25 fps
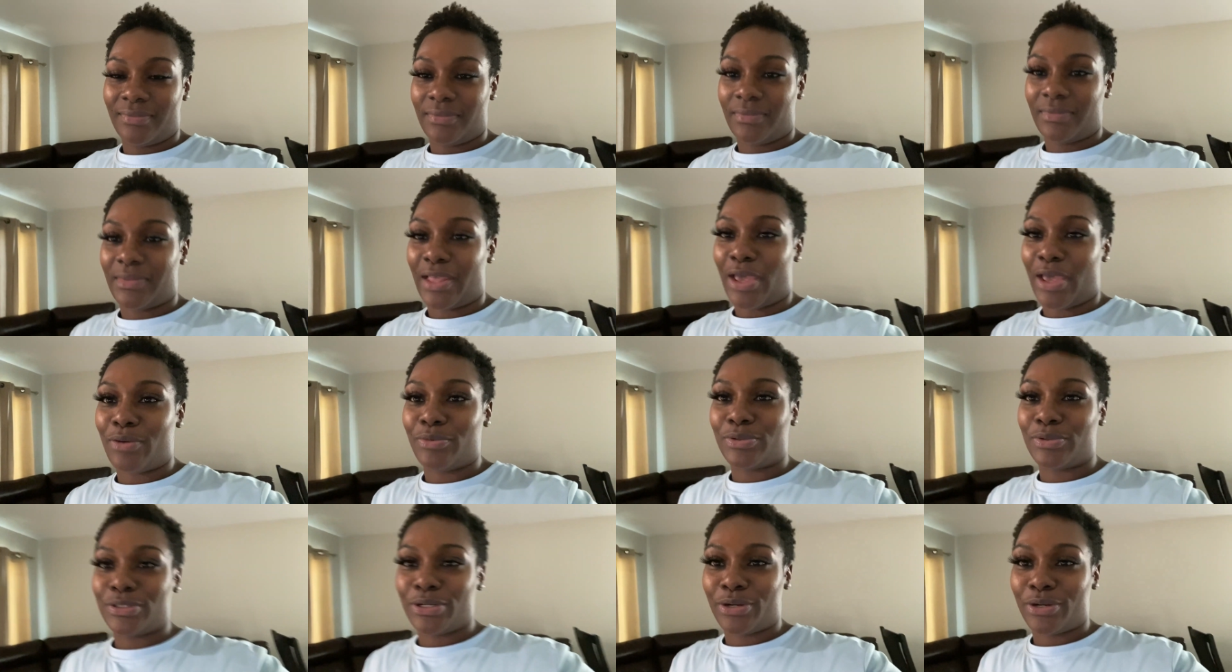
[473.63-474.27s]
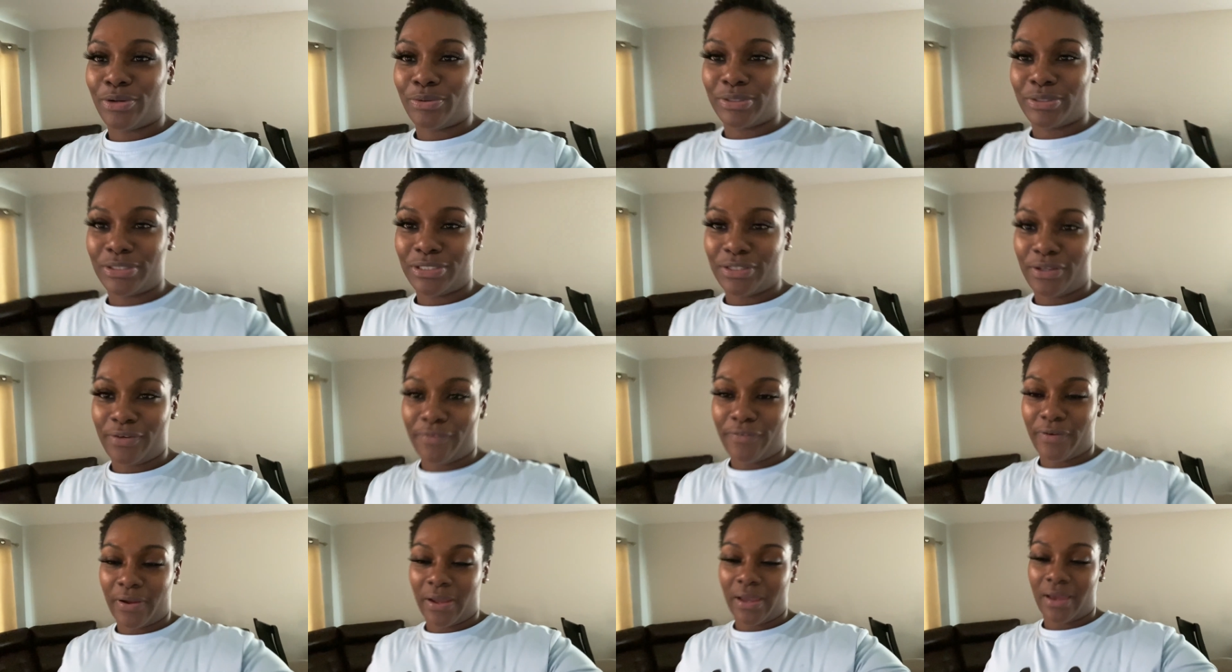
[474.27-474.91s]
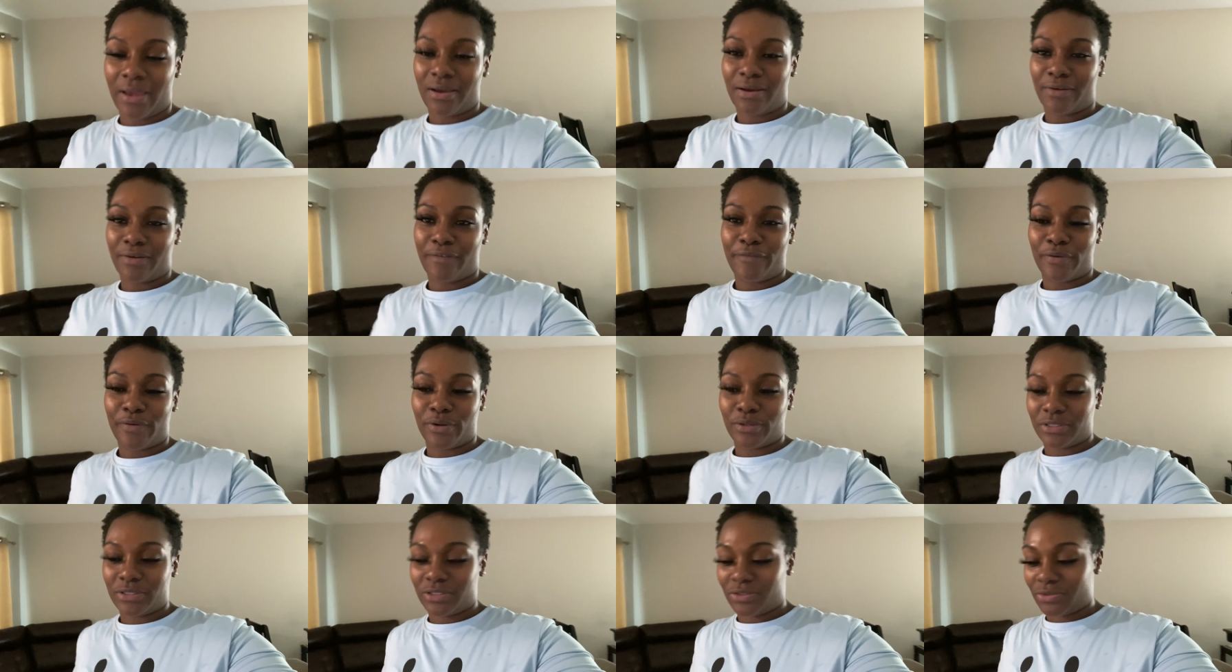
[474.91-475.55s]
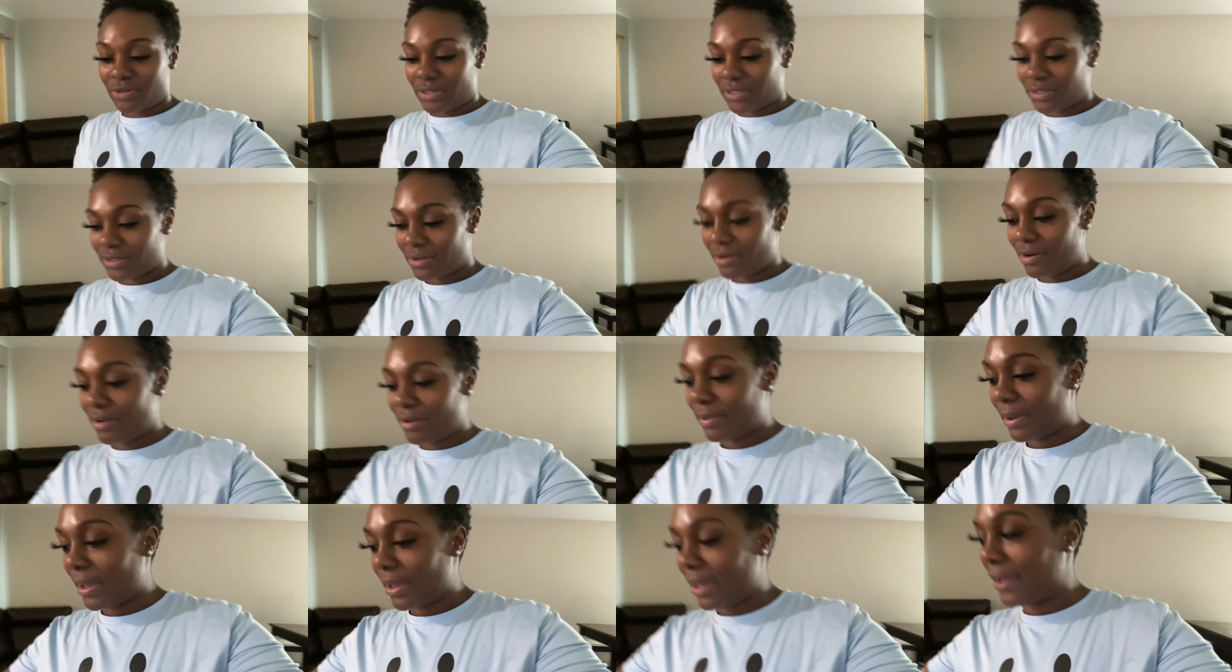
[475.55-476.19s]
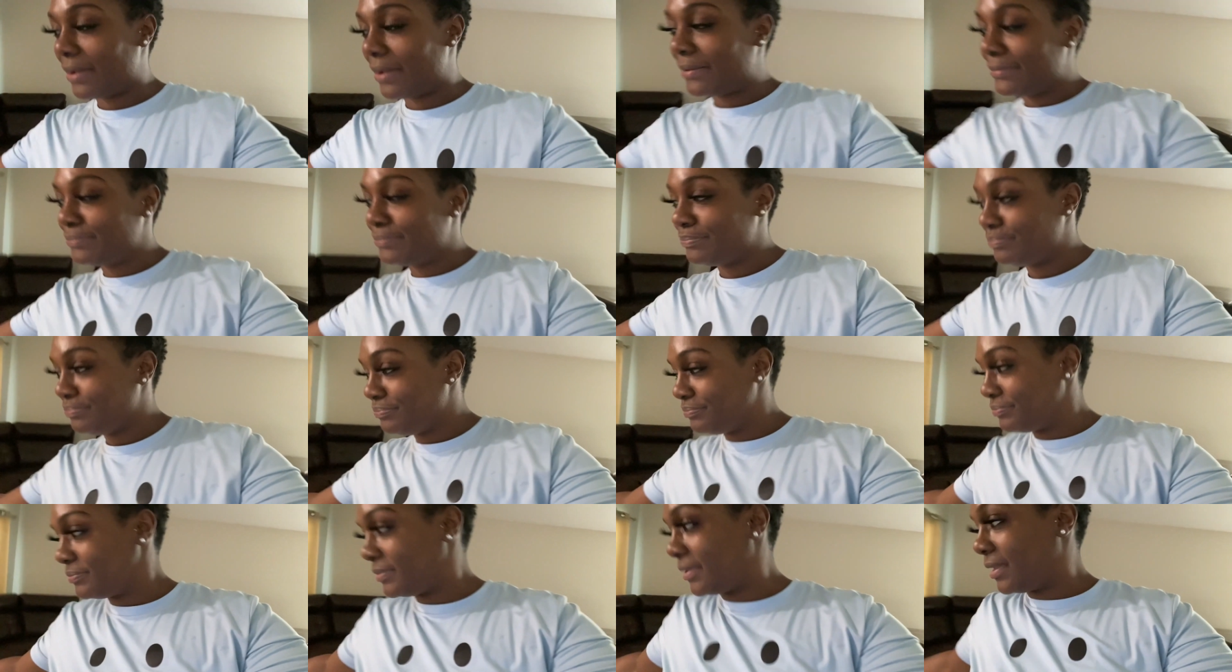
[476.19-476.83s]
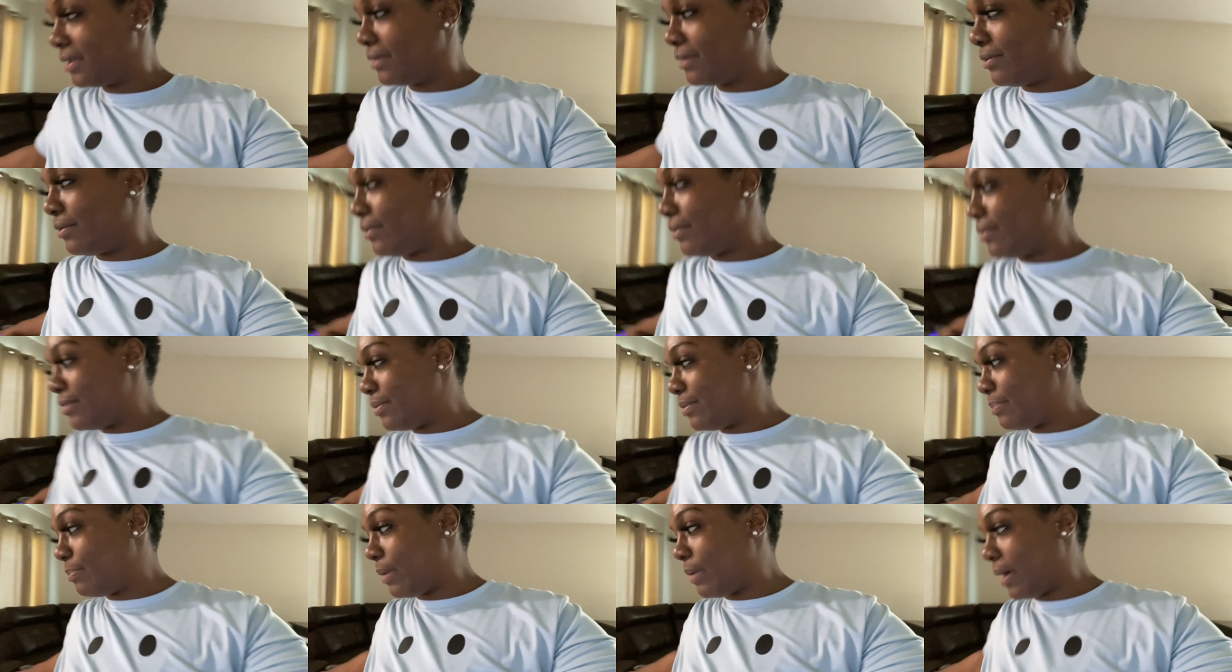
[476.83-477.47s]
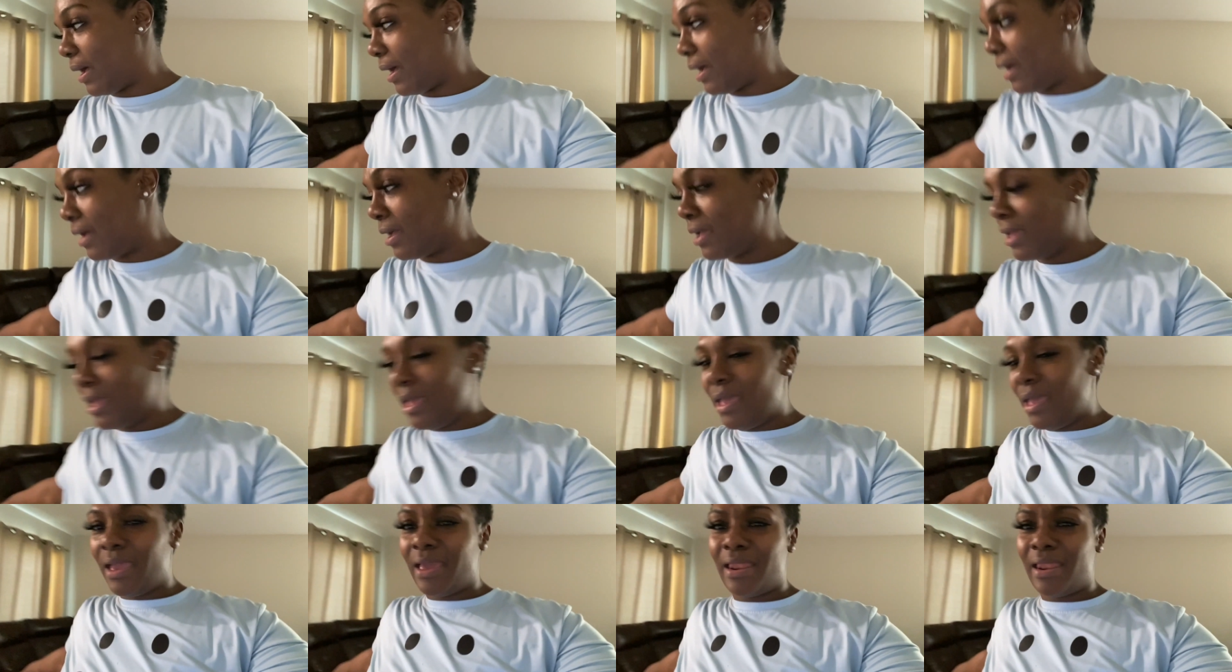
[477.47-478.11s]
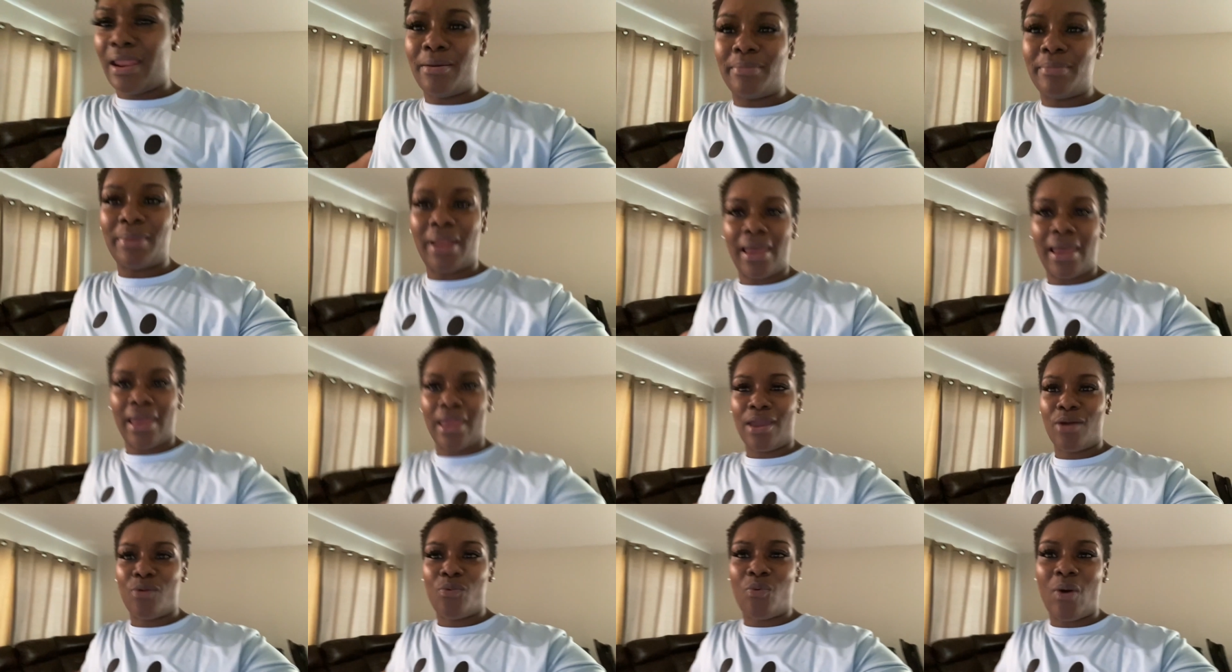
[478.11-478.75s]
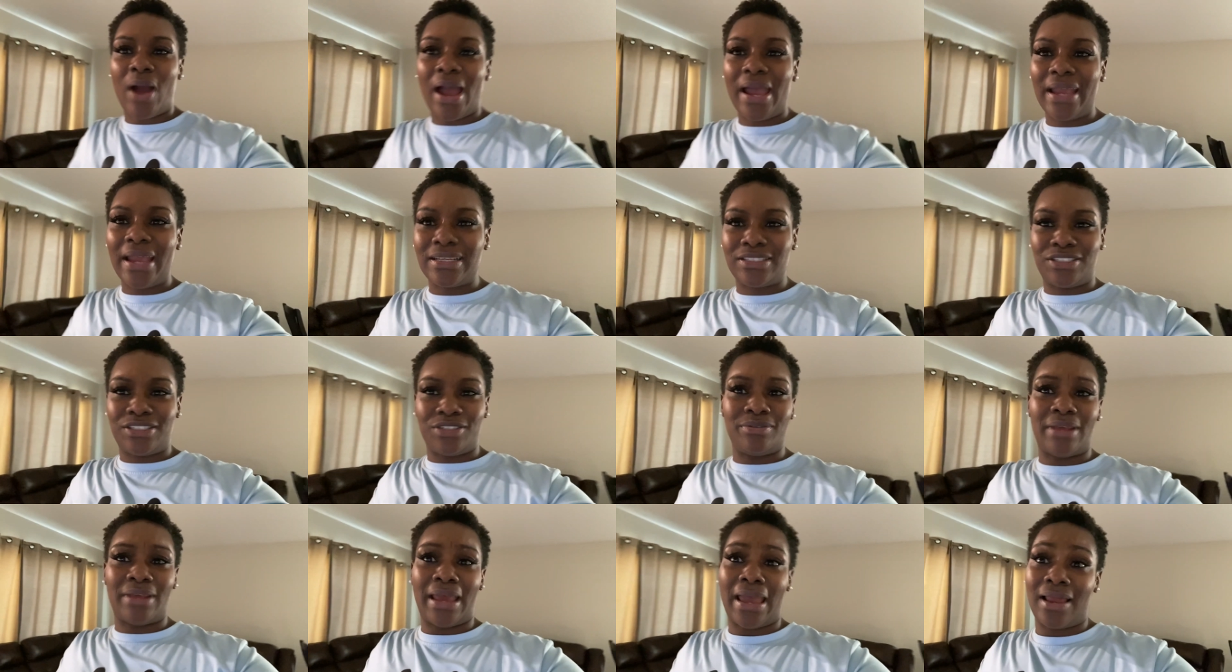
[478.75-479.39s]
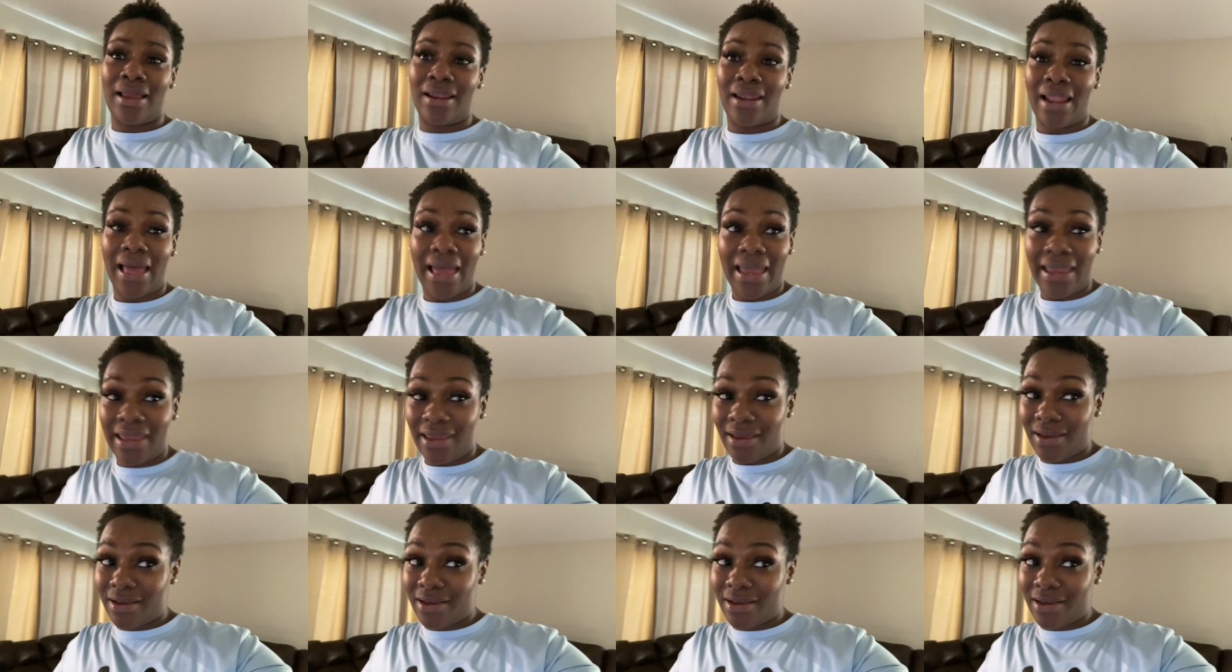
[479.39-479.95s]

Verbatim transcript: That was her when she had her first dress. Girl, bye. Girl, bye. And I'm like, why is you that light?